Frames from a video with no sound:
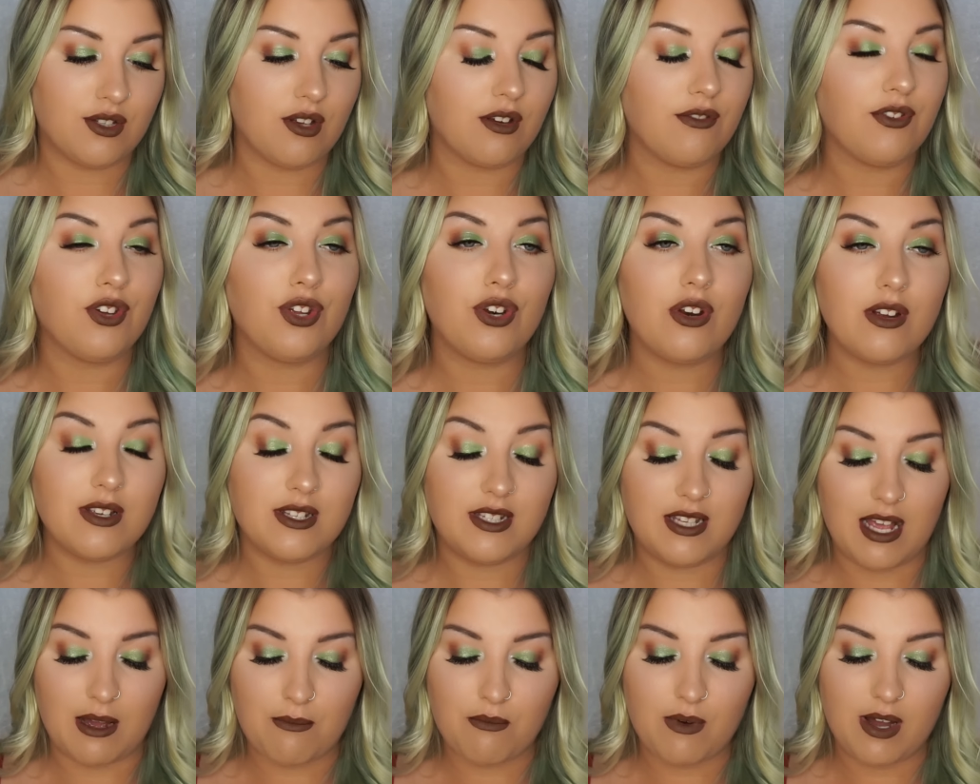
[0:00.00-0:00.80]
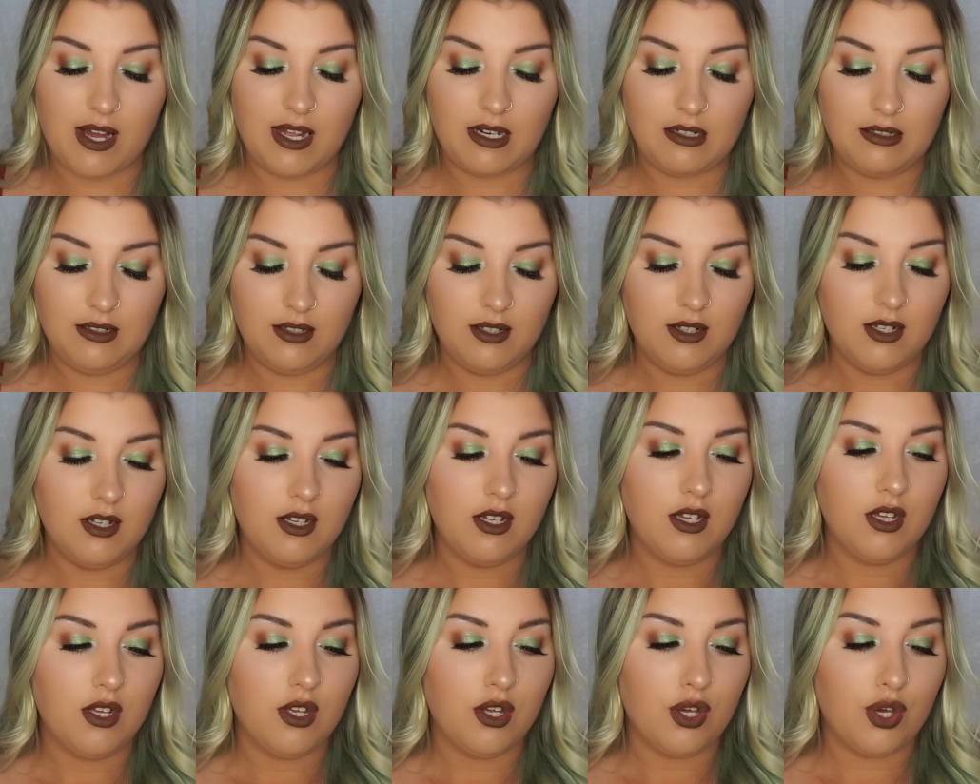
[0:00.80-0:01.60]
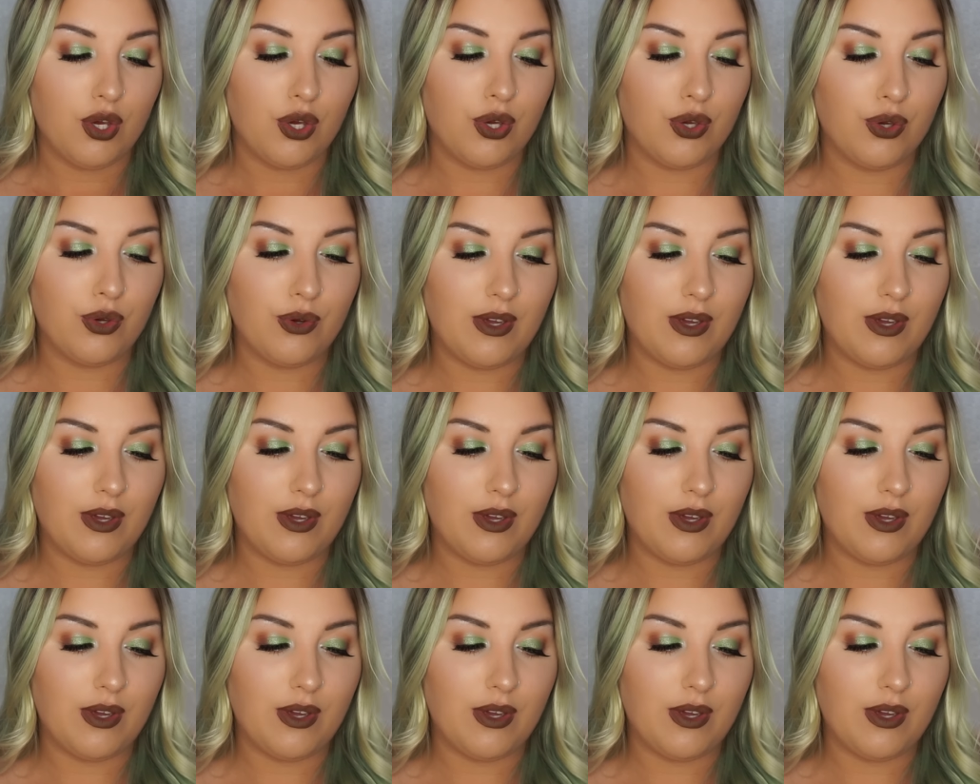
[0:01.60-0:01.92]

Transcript: So if you know someone who